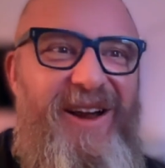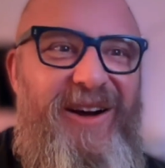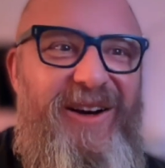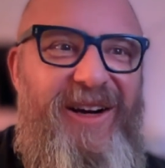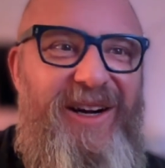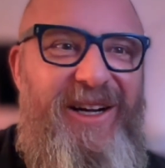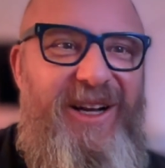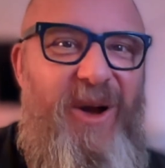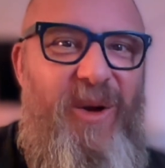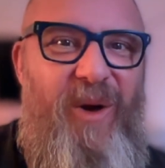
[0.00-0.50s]

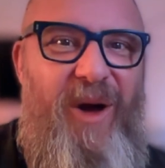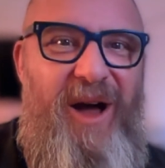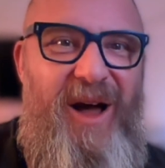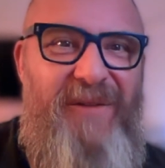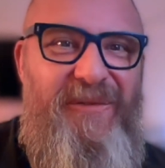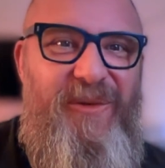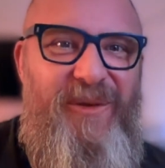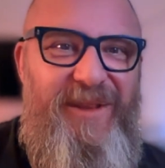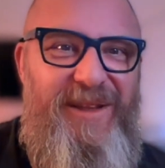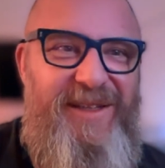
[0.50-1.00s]
gonna go
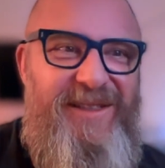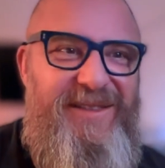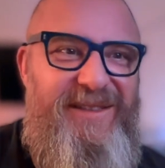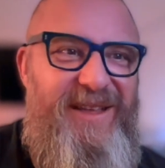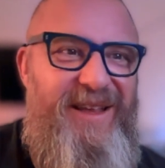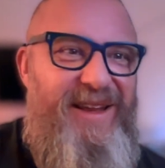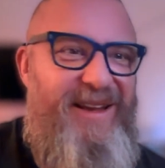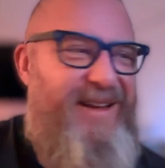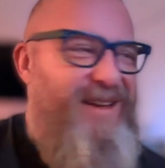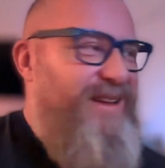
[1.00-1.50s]
off with this
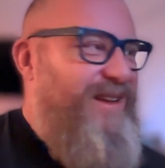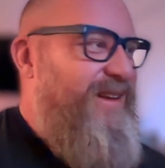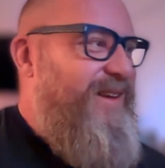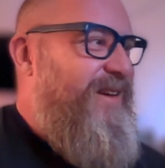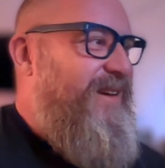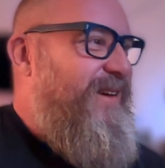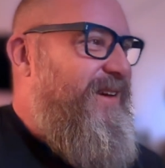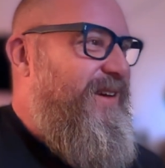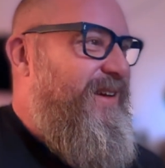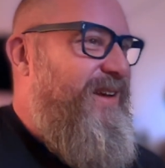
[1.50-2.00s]
thing,
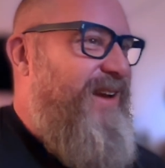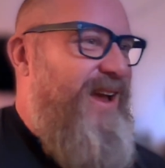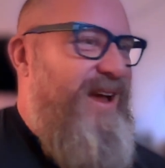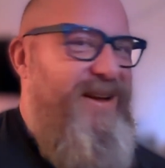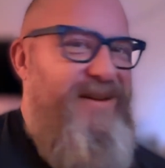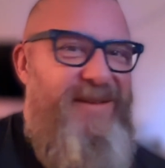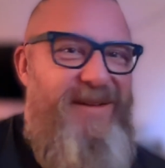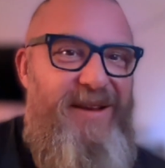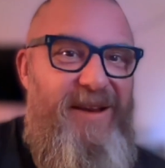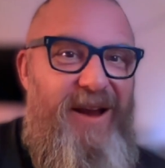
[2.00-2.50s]
yeah.
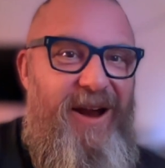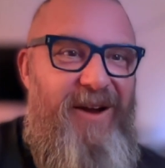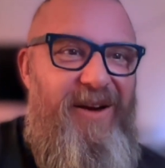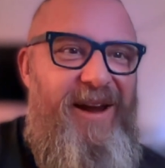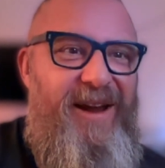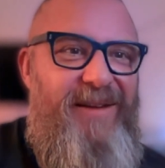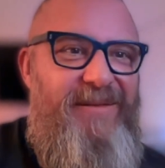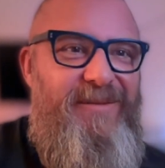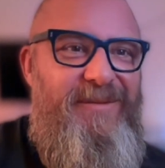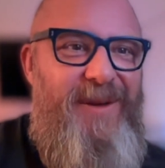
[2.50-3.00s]
All
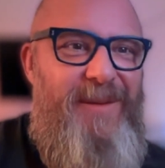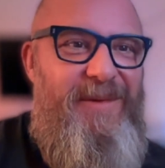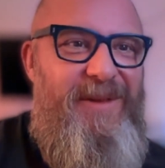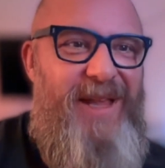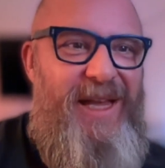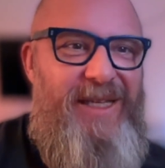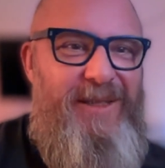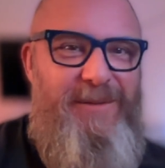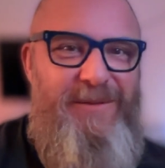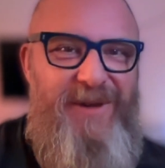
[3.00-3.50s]
right. Give me a
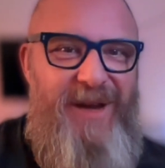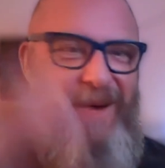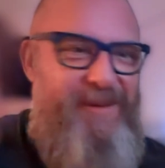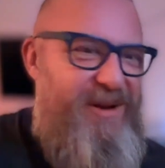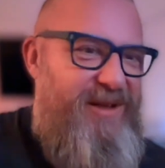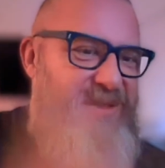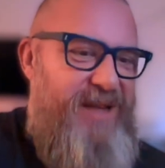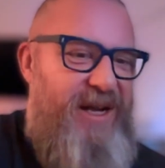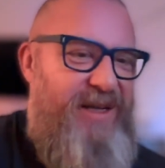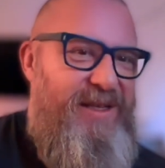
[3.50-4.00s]
like, subscribe, and
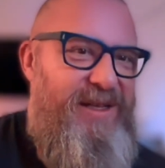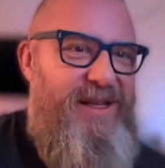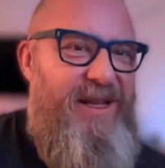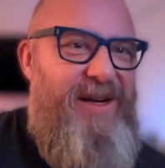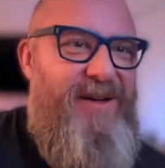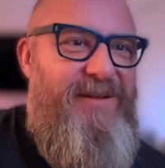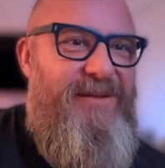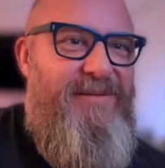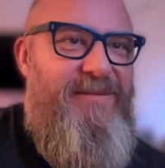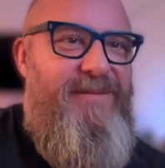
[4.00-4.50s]
I'll talk to you
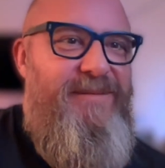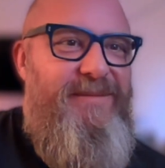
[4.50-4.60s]
later.